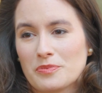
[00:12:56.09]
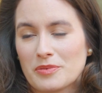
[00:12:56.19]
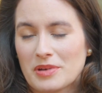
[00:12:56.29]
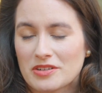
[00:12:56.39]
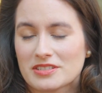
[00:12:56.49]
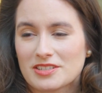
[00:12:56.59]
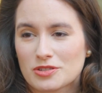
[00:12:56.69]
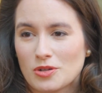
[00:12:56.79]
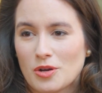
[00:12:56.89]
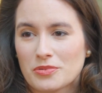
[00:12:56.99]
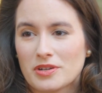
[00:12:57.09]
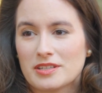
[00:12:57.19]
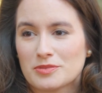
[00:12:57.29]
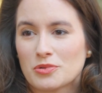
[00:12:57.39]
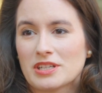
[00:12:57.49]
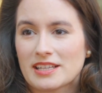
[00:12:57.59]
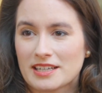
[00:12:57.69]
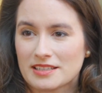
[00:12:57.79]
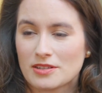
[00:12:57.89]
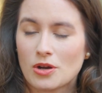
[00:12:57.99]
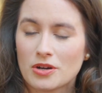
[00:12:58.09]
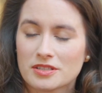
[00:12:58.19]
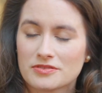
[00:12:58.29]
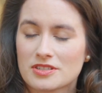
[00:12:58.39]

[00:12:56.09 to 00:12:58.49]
the Paris National Opera is putting that at the heart